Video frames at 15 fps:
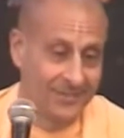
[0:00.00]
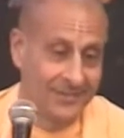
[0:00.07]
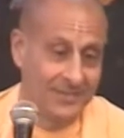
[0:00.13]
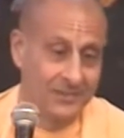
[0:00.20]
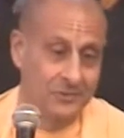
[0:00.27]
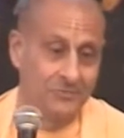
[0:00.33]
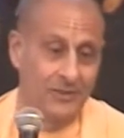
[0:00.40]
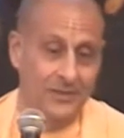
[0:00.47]

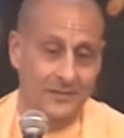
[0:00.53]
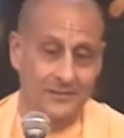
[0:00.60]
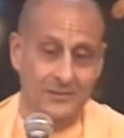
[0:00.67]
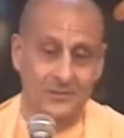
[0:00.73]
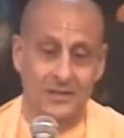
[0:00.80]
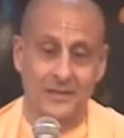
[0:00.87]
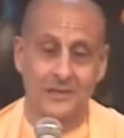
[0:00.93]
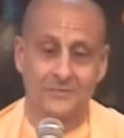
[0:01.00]
Ishvara
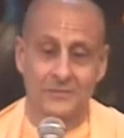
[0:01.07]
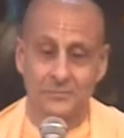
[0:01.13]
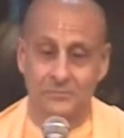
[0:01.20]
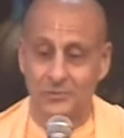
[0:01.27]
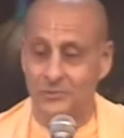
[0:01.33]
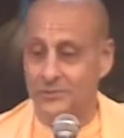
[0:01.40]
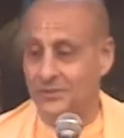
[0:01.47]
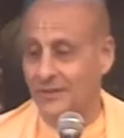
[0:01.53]
sarva
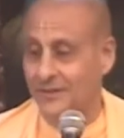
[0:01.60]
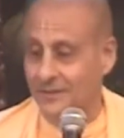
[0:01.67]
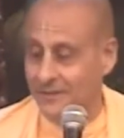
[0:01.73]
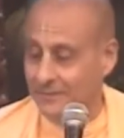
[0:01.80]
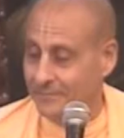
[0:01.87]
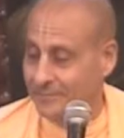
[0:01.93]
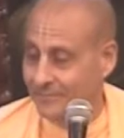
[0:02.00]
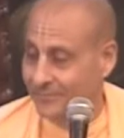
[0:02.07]

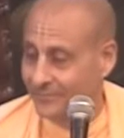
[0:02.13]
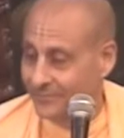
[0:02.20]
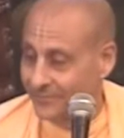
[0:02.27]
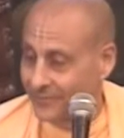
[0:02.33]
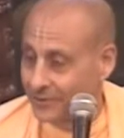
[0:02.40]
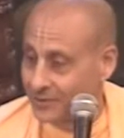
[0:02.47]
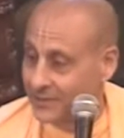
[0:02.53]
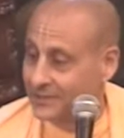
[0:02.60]
bhutanam,
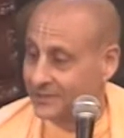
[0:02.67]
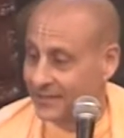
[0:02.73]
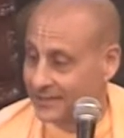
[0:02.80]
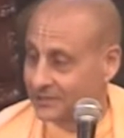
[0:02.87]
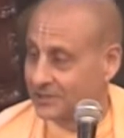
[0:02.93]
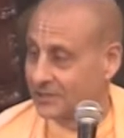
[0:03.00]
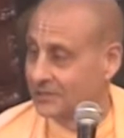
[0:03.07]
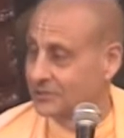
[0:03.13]

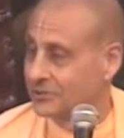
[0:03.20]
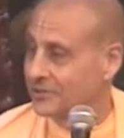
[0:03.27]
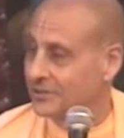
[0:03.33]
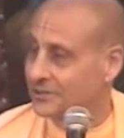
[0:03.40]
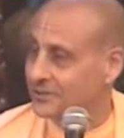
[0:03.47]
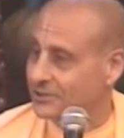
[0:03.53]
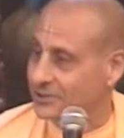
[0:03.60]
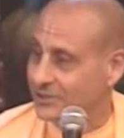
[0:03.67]
hridaya
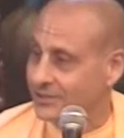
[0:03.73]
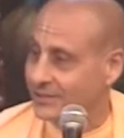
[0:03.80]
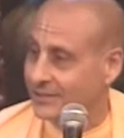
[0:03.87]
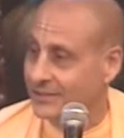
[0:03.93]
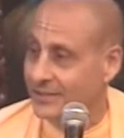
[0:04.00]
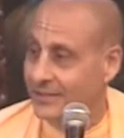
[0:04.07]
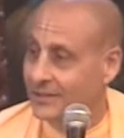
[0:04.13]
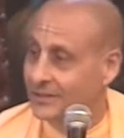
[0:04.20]

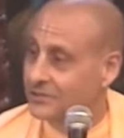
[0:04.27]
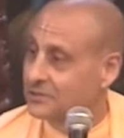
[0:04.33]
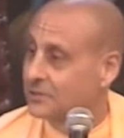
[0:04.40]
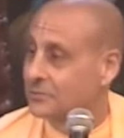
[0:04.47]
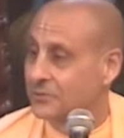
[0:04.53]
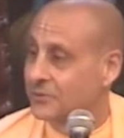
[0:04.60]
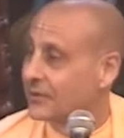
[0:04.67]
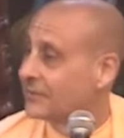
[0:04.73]
janatishthati. So
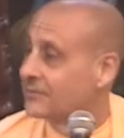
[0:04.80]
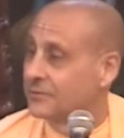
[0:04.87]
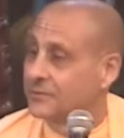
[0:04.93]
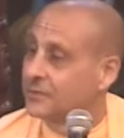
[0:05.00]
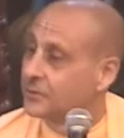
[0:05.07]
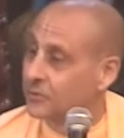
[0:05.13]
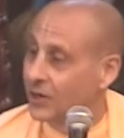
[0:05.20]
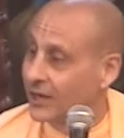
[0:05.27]
wherever
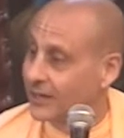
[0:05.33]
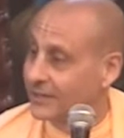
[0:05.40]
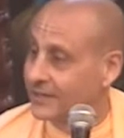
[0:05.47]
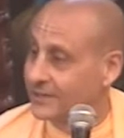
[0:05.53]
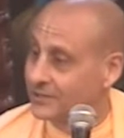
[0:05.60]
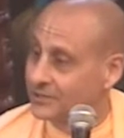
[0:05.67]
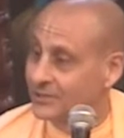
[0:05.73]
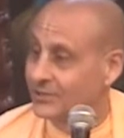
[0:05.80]
we run,
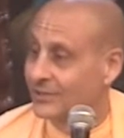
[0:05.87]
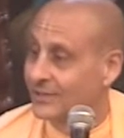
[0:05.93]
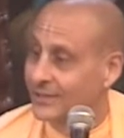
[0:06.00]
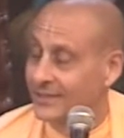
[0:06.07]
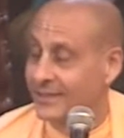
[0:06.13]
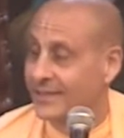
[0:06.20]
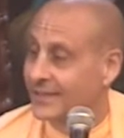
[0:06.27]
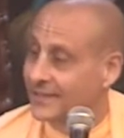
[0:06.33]
he's
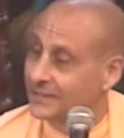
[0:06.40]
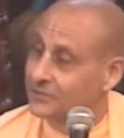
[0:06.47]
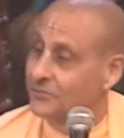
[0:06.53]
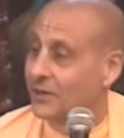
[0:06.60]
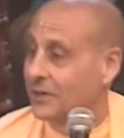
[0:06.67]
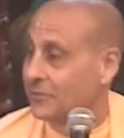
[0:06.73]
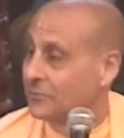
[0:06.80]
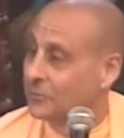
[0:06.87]

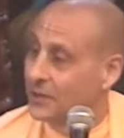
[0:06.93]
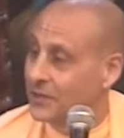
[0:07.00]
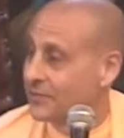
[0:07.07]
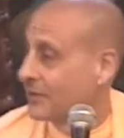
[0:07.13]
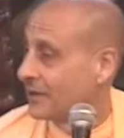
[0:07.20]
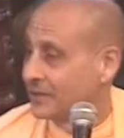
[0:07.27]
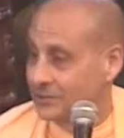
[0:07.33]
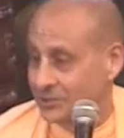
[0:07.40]
right
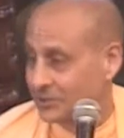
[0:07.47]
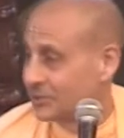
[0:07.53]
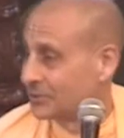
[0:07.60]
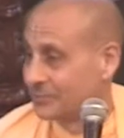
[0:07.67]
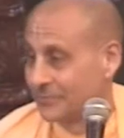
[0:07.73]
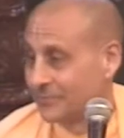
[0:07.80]
with us.